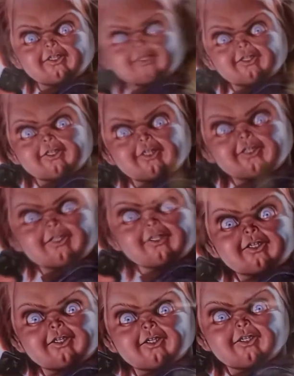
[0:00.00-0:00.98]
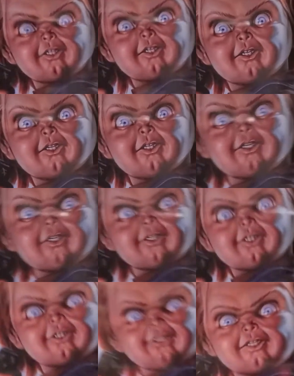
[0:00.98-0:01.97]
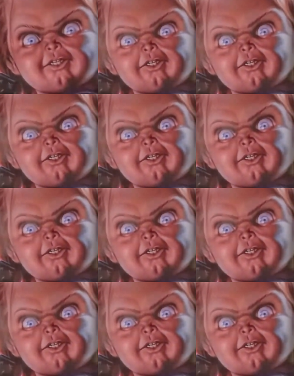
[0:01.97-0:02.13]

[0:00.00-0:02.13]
And that just looks cool. But let me tell